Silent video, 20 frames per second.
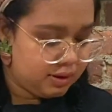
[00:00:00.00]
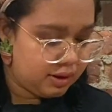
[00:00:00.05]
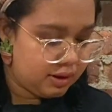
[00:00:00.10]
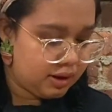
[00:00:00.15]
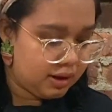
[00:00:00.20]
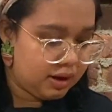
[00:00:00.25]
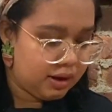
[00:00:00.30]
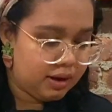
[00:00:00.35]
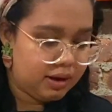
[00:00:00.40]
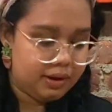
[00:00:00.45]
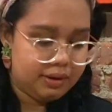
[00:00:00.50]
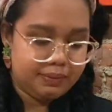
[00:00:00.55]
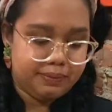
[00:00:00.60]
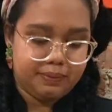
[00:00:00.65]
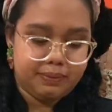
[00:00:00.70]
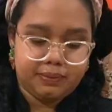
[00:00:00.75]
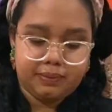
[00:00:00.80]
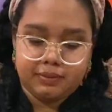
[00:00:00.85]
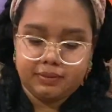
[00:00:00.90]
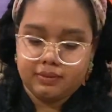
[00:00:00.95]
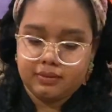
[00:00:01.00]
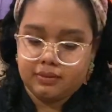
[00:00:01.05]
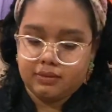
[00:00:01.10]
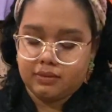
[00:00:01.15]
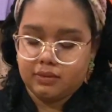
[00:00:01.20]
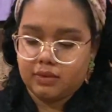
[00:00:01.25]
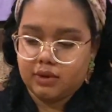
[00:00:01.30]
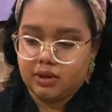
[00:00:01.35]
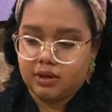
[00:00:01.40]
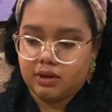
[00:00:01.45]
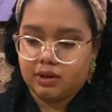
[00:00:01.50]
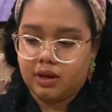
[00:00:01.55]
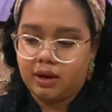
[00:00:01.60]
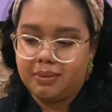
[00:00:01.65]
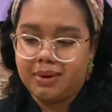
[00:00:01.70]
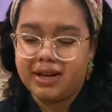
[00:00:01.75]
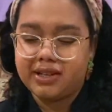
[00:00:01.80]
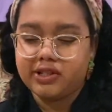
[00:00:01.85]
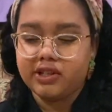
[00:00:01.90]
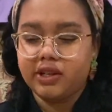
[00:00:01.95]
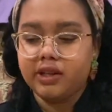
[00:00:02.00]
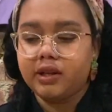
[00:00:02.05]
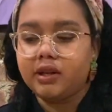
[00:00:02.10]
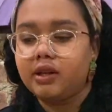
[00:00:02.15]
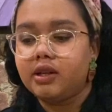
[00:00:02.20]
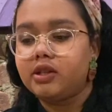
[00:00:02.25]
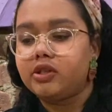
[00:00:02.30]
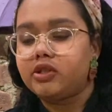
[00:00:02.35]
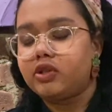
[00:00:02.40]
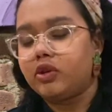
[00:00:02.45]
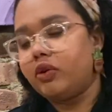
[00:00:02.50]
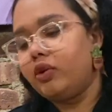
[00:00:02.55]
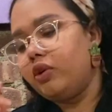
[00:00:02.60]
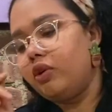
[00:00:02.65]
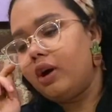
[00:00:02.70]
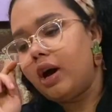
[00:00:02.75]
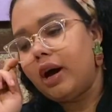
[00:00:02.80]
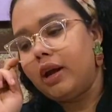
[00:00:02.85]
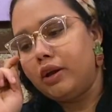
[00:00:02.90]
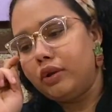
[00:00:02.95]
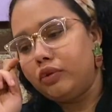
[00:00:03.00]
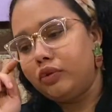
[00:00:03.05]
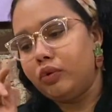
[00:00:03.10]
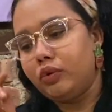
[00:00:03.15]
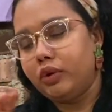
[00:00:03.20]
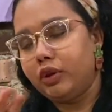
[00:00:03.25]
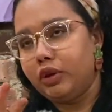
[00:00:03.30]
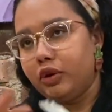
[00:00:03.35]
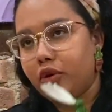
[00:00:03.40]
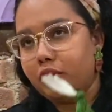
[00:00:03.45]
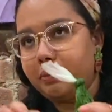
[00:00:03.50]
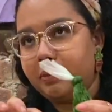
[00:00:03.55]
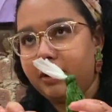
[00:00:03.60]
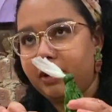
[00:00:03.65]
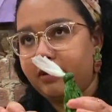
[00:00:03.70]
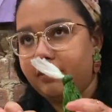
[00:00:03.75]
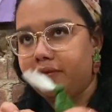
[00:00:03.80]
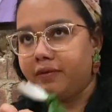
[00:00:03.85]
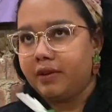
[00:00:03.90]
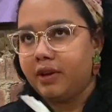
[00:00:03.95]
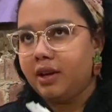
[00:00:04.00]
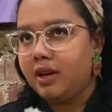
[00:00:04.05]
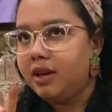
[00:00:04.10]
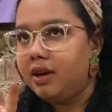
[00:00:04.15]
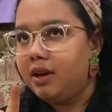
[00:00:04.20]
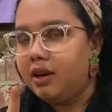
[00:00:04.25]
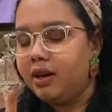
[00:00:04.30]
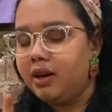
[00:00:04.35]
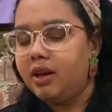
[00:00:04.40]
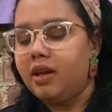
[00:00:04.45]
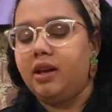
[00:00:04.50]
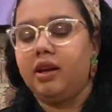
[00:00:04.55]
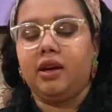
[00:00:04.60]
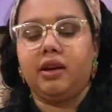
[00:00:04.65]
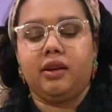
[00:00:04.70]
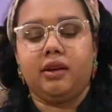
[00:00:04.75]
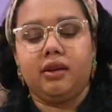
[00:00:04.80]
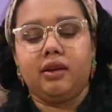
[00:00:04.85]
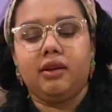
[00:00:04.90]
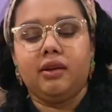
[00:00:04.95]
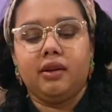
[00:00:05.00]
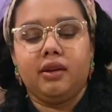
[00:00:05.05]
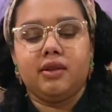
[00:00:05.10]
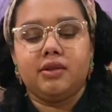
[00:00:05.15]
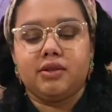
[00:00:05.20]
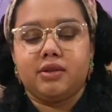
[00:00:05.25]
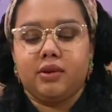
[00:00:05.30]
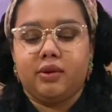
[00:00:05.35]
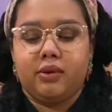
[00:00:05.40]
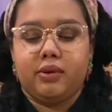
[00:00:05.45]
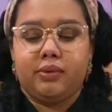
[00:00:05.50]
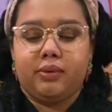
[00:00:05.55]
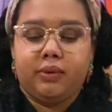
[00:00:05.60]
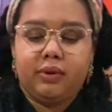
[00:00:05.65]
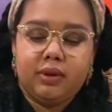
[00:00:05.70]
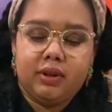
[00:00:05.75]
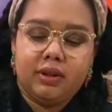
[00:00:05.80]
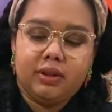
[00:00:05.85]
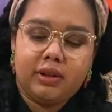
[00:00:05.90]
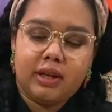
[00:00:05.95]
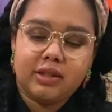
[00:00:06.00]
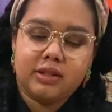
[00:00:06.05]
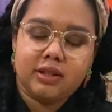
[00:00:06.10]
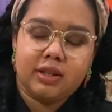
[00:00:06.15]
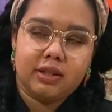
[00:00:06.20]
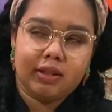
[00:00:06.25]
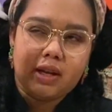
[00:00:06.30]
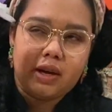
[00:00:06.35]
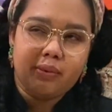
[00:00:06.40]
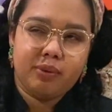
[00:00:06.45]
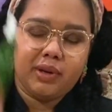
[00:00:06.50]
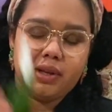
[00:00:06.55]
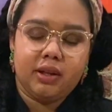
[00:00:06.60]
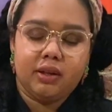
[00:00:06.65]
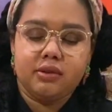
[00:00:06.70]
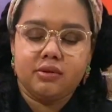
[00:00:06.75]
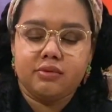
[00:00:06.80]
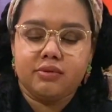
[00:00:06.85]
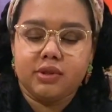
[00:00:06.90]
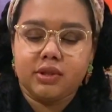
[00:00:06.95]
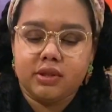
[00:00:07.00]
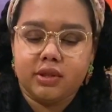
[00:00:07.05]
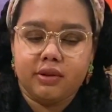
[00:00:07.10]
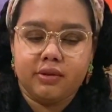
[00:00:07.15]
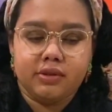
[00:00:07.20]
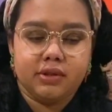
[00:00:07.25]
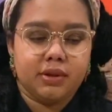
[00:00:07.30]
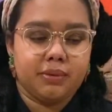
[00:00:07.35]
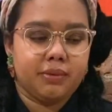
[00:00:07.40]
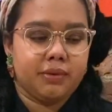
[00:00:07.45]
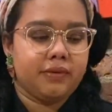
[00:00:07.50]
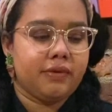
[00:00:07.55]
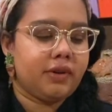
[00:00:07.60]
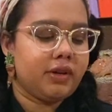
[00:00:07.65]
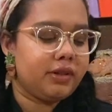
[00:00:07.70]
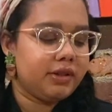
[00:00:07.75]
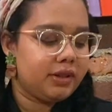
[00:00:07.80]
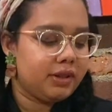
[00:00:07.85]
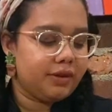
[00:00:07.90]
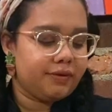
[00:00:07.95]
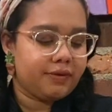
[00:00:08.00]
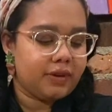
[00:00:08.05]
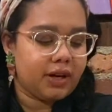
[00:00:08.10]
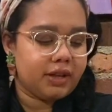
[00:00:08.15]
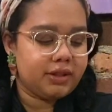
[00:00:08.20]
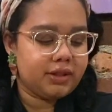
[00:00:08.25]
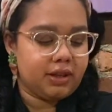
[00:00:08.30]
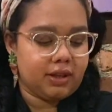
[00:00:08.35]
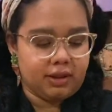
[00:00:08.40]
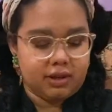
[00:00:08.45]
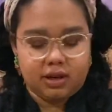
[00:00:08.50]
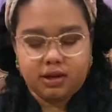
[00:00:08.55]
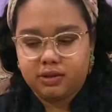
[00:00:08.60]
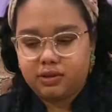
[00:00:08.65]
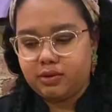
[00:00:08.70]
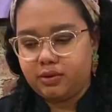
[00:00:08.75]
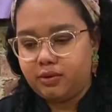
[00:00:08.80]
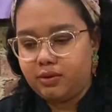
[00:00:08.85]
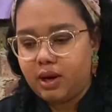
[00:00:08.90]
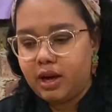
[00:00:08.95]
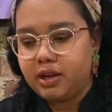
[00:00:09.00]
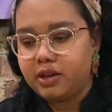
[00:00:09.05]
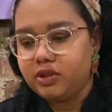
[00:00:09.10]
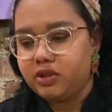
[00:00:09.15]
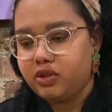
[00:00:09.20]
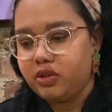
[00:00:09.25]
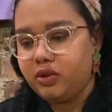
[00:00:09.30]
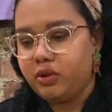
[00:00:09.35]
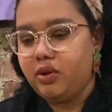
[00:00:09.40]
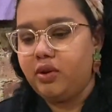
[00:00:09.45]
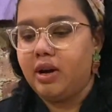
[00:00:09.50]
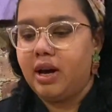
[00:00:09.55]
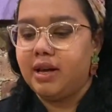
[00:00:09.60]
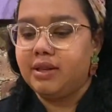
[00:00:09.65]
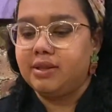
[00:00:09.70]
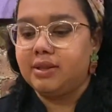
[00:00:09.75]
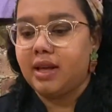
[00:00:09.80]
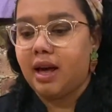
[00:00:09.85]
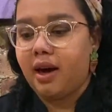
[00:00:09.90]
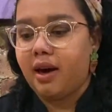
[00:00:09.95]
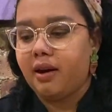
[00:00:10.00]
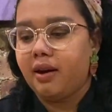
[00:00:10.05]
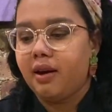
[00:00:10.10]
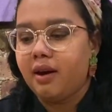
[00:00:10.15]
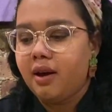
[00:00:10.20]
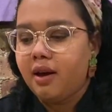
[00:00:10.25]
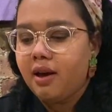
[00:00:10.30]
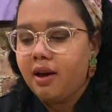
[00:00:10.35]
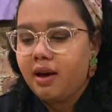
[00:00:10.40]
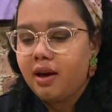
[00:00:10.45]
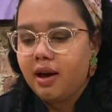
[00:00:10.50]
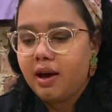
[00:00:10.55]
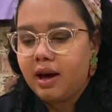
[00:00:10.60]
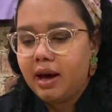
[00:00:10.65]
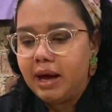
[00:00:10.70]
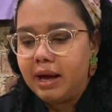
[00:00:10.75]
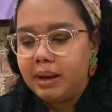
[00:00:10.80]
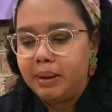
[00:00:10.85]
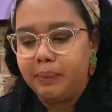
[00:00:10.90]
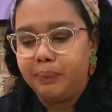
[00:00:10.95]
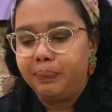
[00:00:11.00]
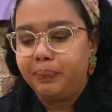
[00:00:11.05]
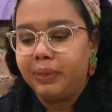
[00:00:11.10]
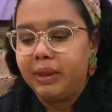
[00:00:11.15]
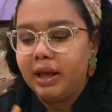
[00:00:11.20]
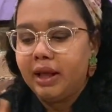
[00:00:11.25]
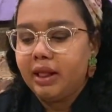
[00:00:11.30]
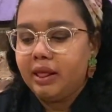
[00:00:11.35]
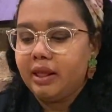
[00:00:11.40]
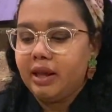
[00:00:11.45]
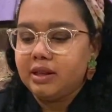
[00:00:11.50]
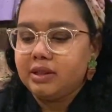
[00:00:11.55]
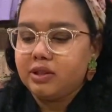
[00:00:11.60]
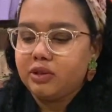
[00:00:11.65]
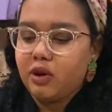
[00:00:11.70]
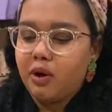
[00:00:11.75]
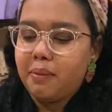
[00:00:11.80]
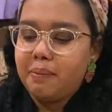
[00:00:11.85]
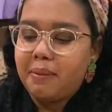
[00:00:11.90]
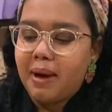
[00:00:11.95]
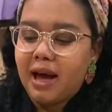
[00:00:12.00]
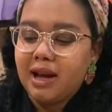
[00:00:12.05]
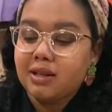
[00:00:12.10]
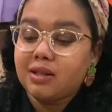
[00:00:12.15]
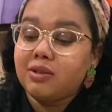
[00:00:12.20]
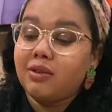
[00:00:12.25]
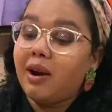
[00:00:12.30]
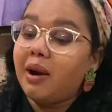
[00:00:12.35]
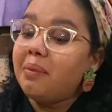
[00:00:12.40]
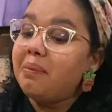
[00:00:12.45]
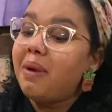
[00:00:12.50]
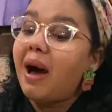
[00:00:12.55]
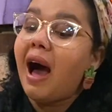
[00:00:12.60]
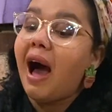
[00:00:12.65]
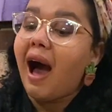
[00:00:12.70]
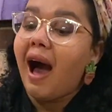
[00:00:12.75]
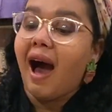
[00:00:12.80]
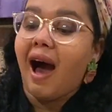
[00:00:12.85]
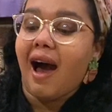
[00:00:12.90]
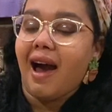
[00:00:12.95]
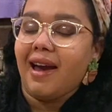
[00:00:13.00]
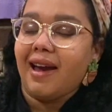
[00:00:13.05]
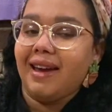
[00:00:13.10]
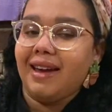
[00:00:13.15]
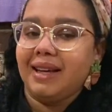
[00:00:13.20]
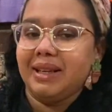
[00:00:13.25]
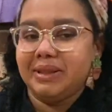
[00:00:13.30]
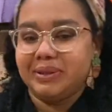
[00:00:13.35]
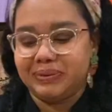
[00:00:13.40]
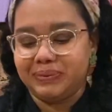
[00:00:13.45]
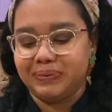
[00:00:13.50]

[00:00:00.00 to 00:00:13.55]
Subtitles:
I'm actually gonna show you how to do a little bit of knitting. So that's good that we reserve some of our stiff icing there so I can show you guys that. Let's go back to our pie.